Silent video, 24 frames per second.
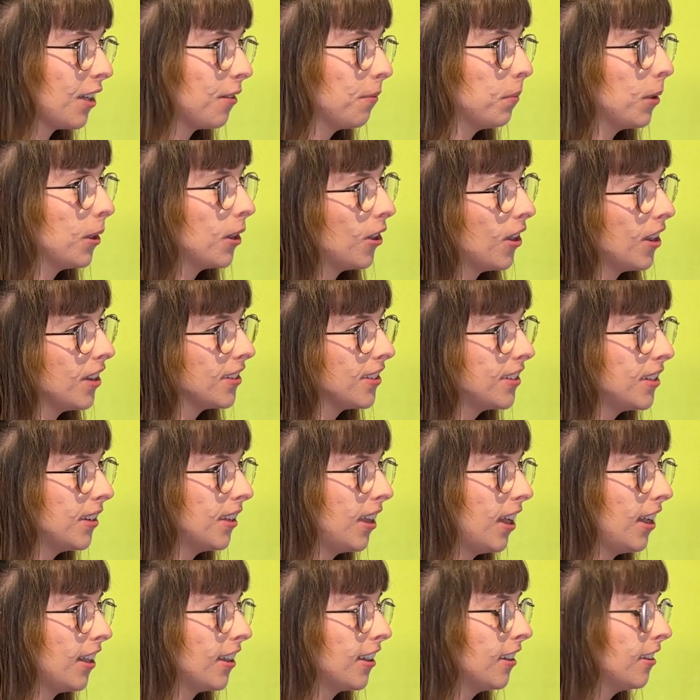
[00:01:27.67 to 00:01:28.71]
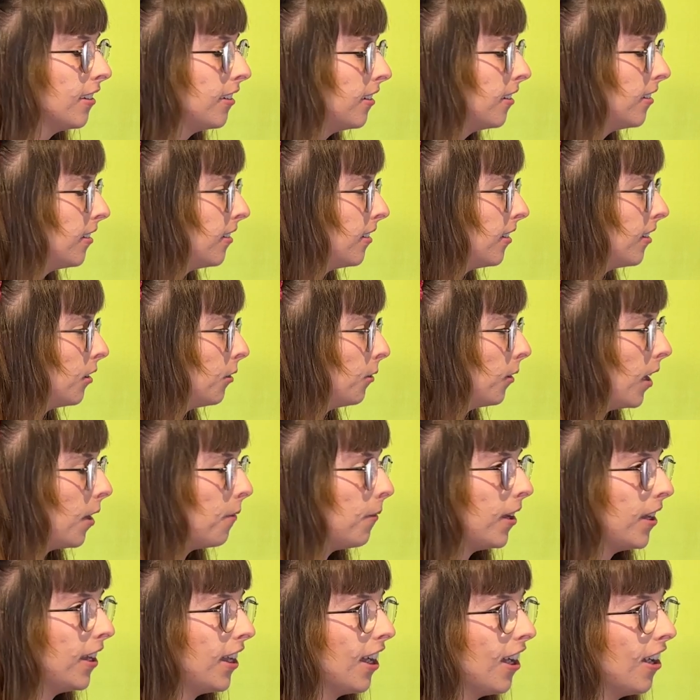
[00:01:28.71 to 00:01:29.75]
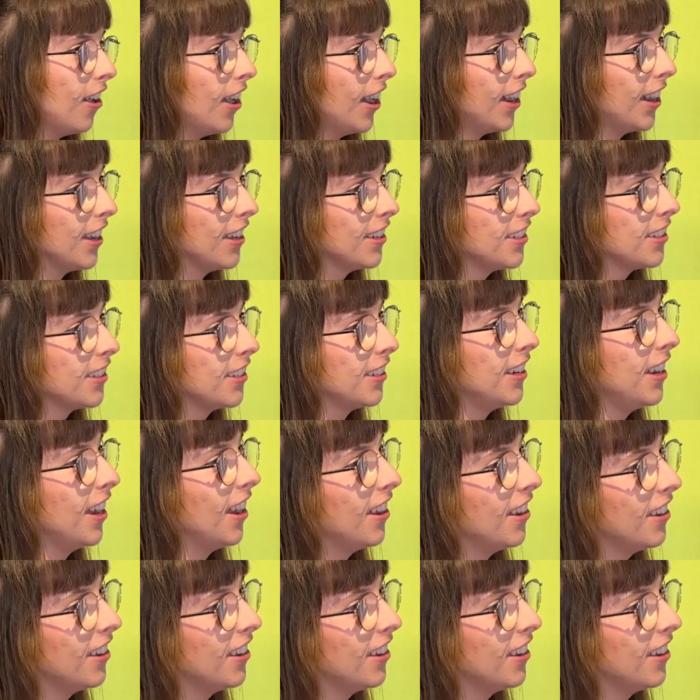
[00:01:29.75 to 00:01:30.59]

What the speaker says: progressed to, where I'm at now, I guess, yeah.